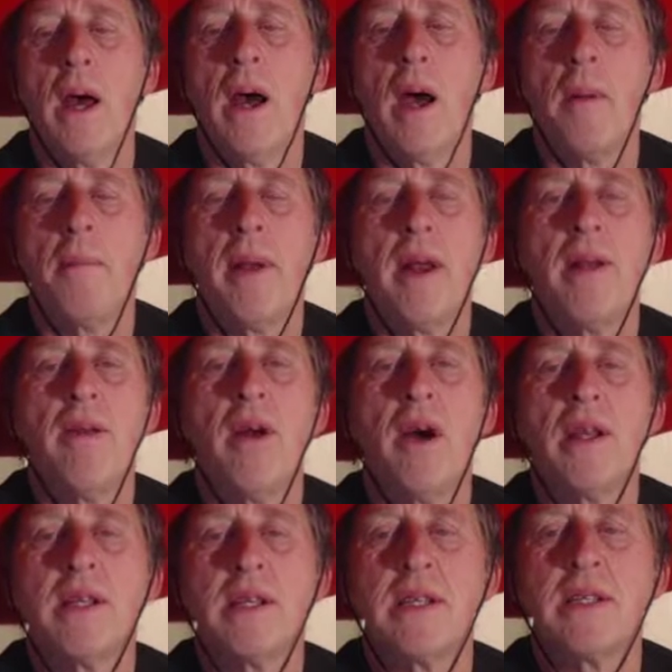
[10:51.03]
I played
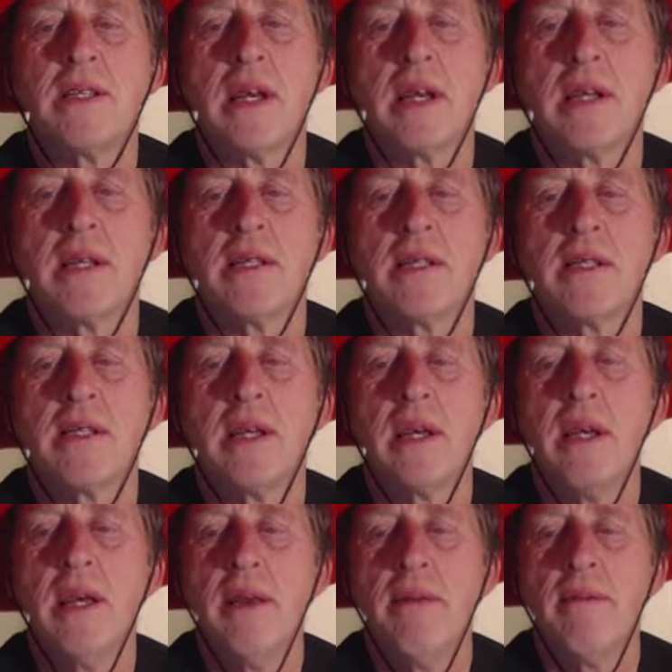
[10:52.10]
knight d6.
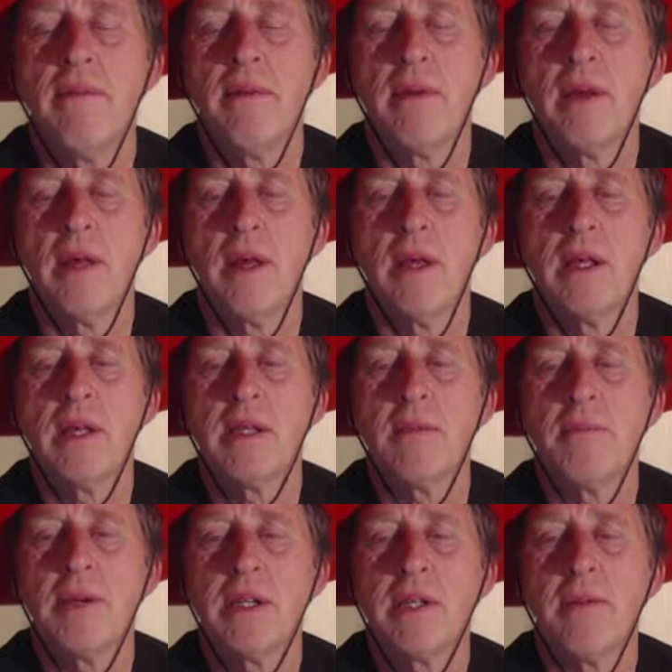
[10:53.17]
See? So
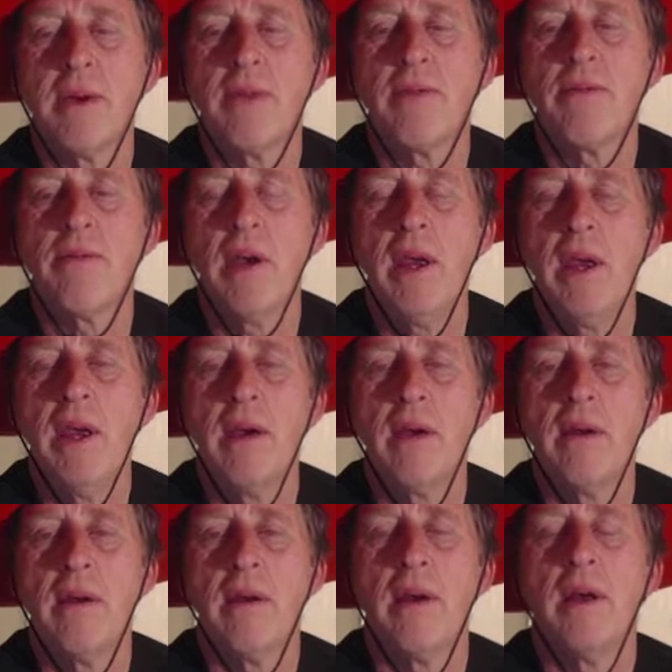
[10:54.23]
bishop e3,
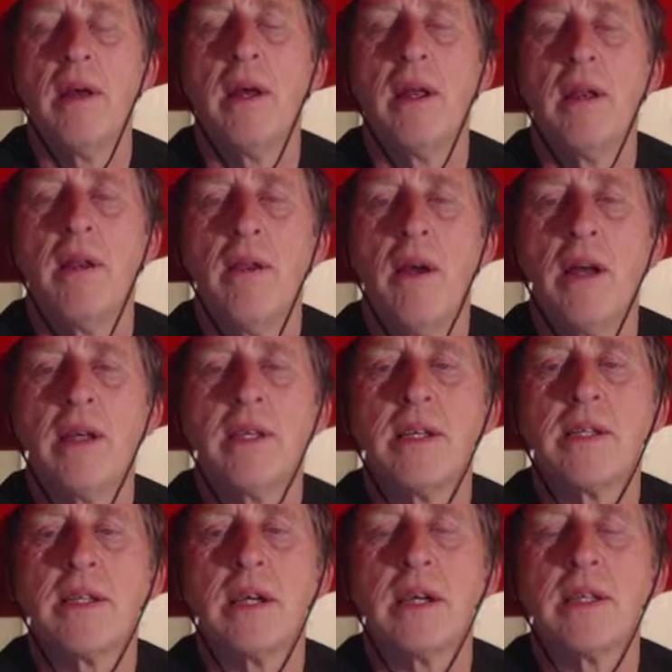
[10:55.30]
knight
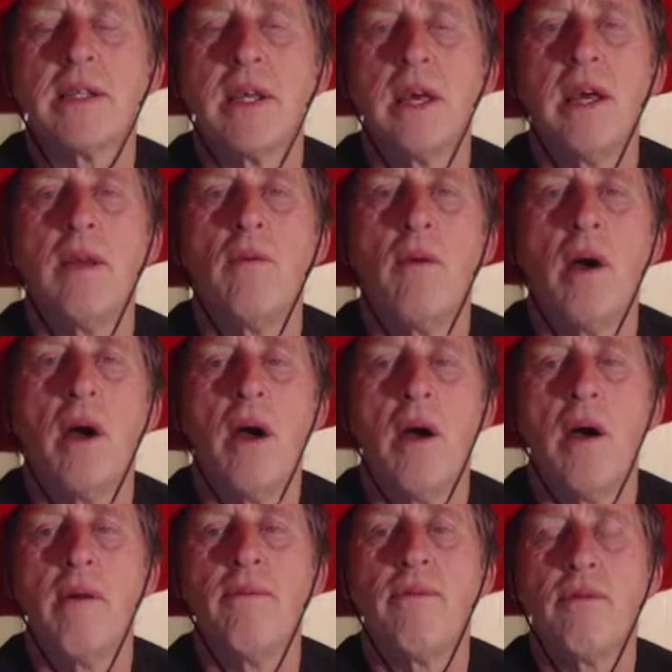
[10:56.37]
d6, and what
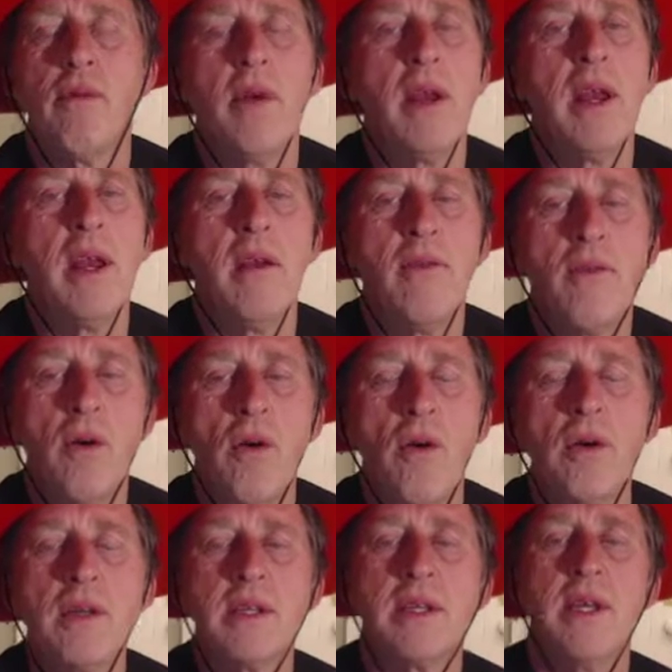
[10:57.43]
I'm threatening, of
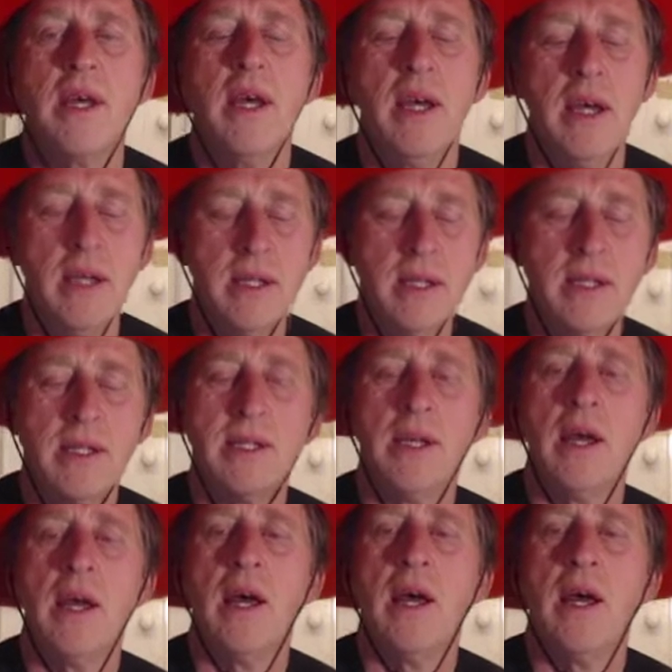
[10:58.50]
course, is
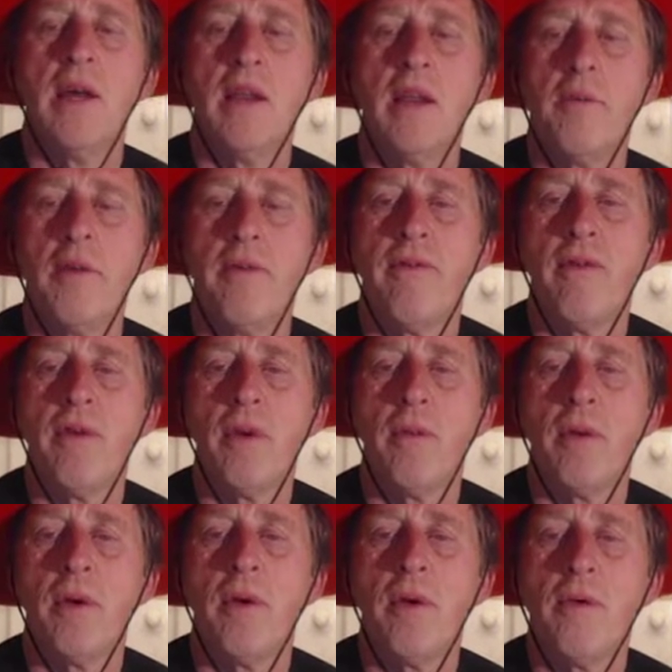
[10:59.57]
the
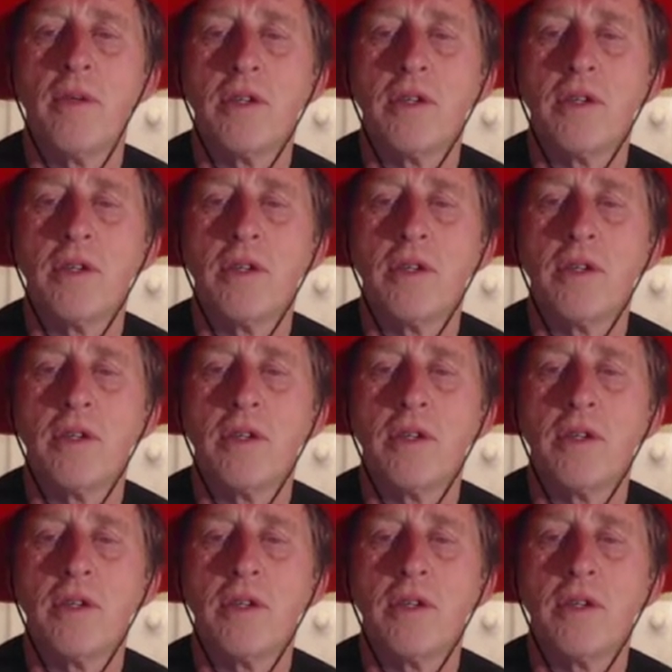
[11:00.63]
proverbial